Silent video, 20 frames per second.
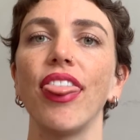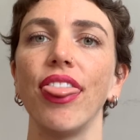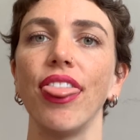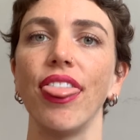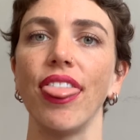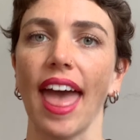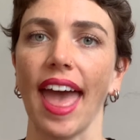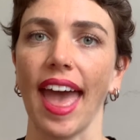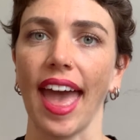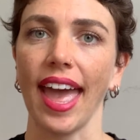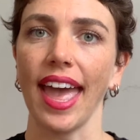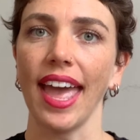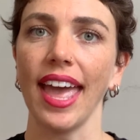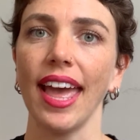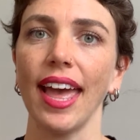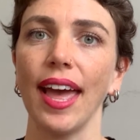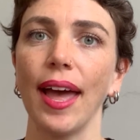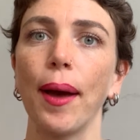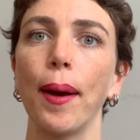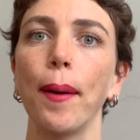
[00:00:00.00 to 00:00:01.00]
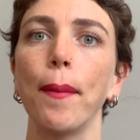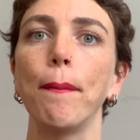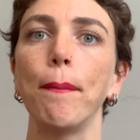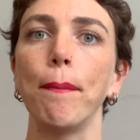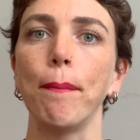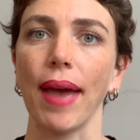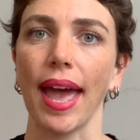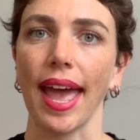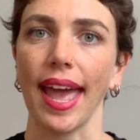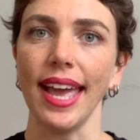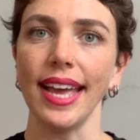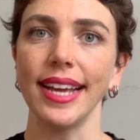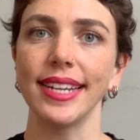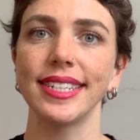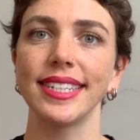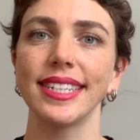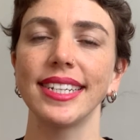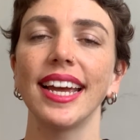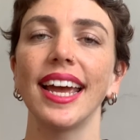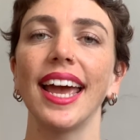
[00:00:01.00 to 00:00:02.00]
They
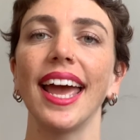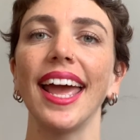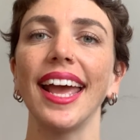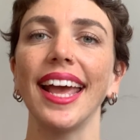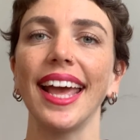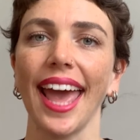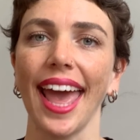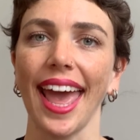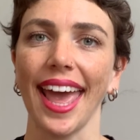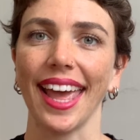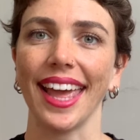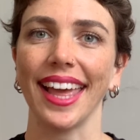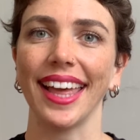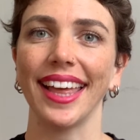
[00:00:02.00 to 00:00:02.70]
baked a cake.